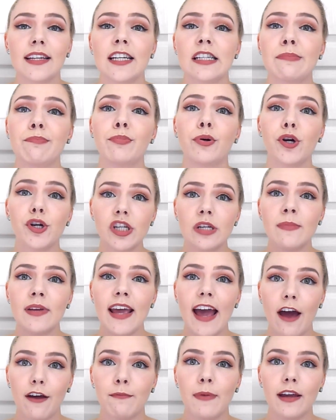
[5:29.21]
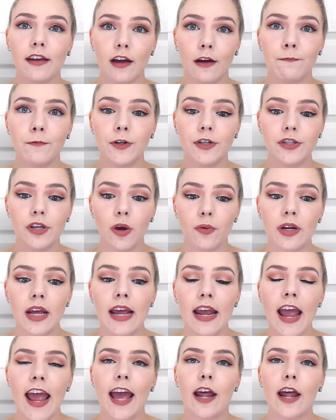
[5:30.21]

it is pushing me out of my comfort zone